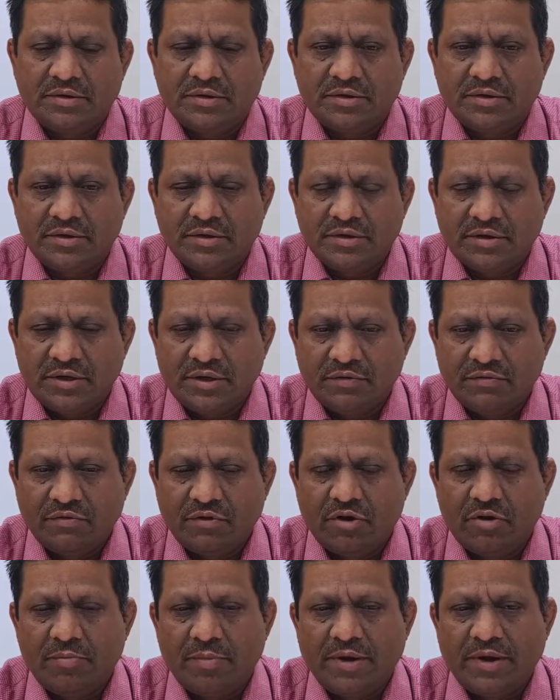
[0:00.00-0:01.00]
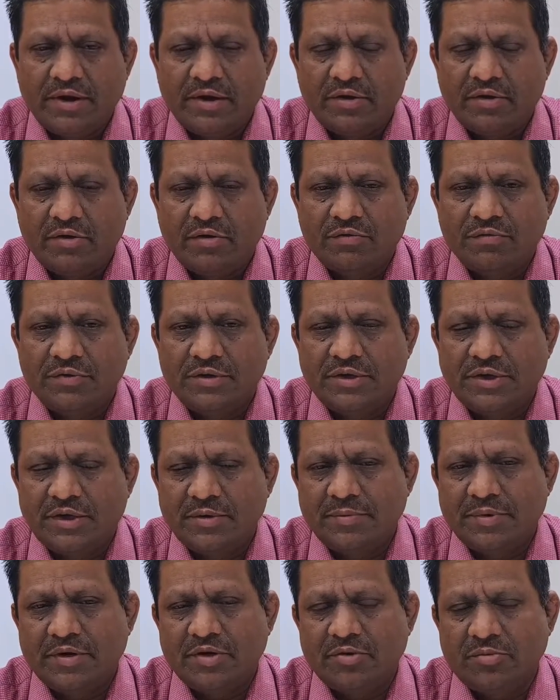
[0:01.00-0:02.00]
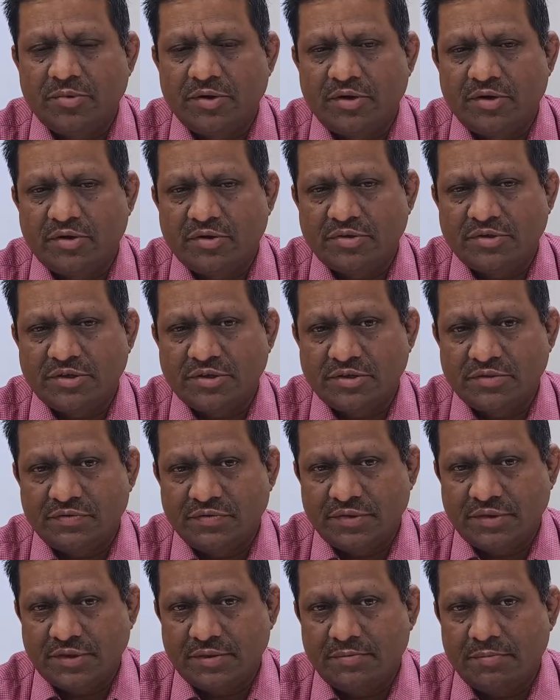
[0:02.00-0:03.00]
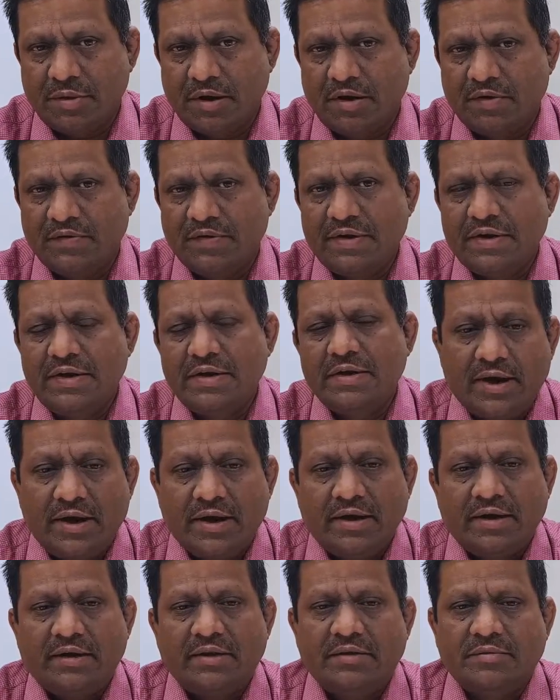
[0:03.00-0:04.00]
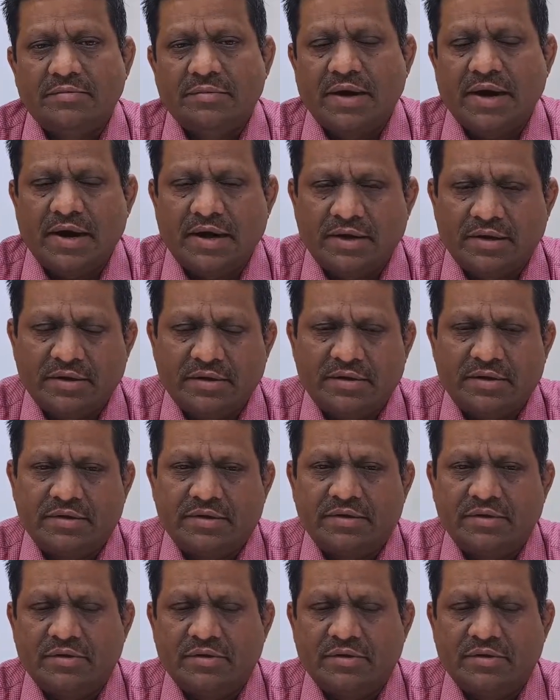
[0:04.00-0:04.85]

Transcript: the involvement of the deep endometriosis with the bowel and the bladder